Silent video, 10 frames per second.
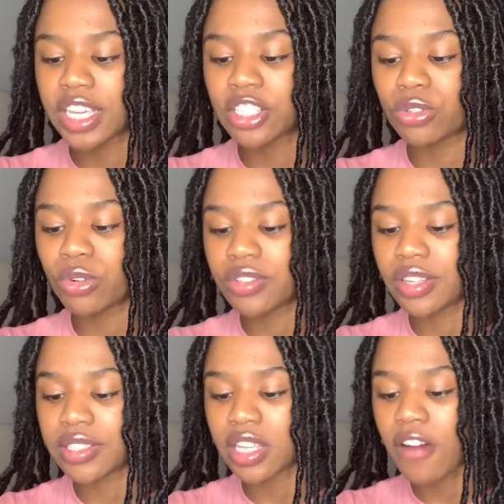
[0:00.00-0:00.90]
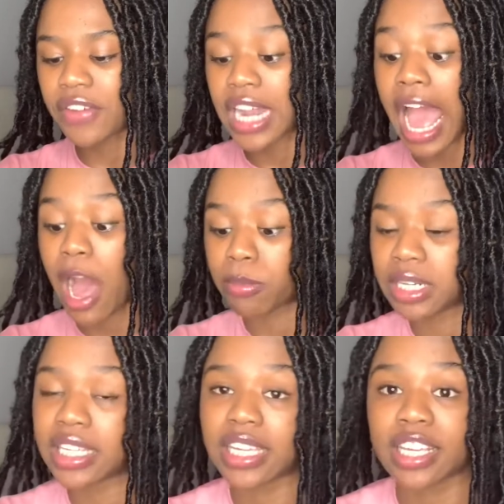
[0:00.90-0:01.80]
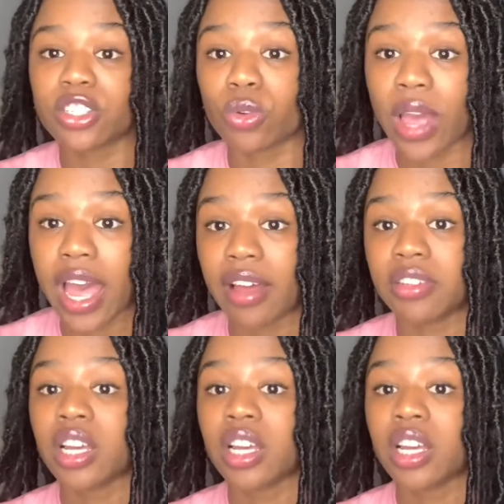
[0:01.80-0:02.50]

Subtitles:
introduce yourself and how many kids you have.